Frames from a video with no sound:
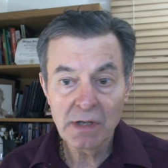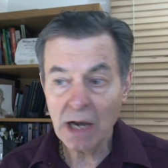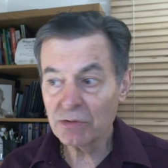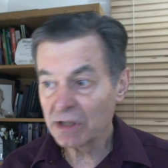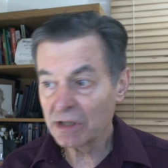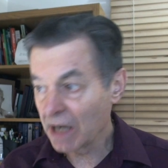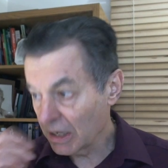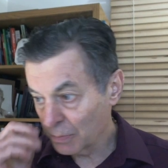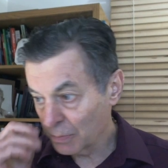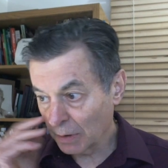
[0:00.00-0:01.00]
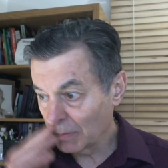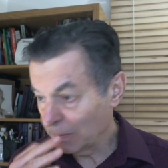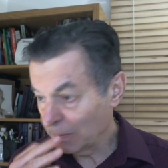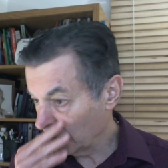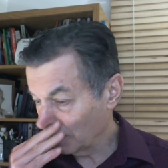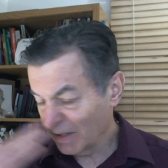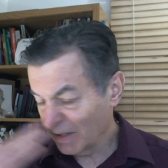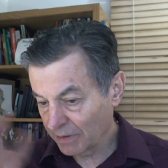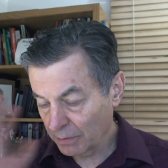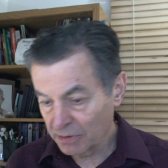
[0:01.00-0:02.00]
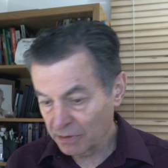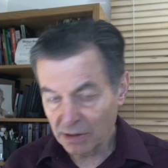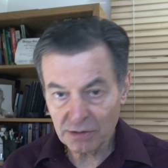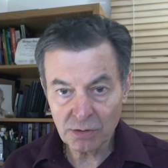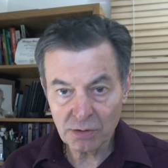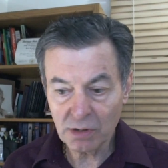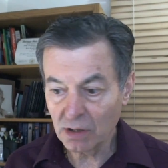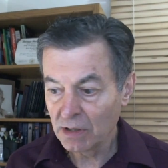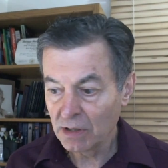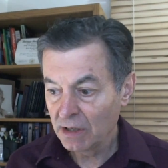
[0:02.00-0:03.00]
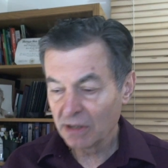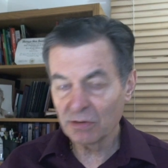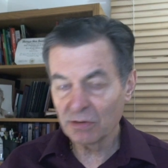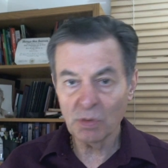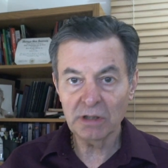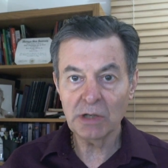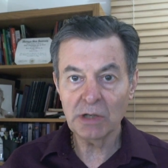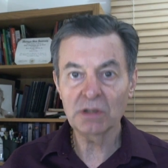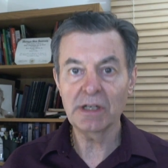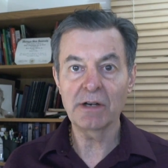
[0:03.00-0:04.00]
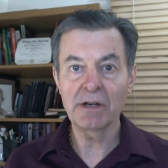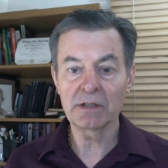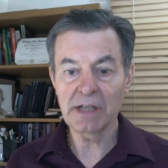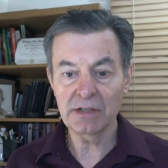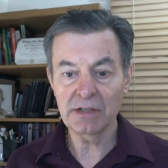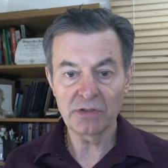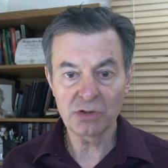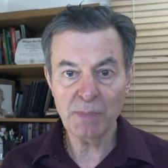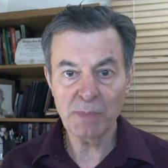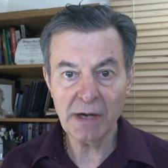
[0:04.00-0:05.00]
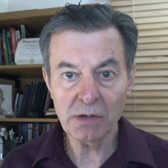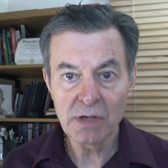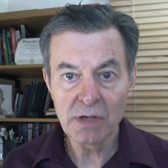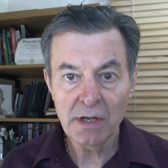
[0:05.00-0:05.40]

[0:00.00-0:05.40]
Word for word: I was in a hospital maybe, I don't know, it was a year or two ago. This is the one locally here in Lansing, Sparrow.